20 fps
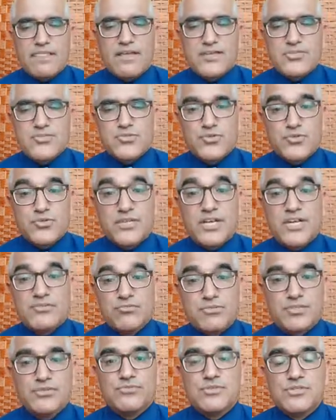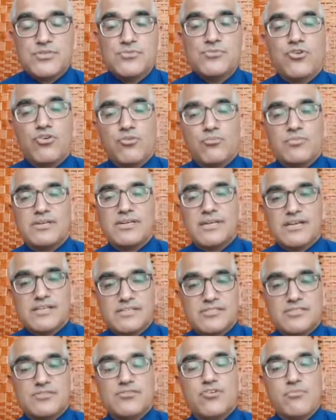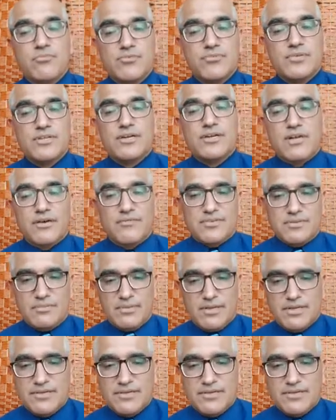So that's what we do normally, and it's normally very comfortable.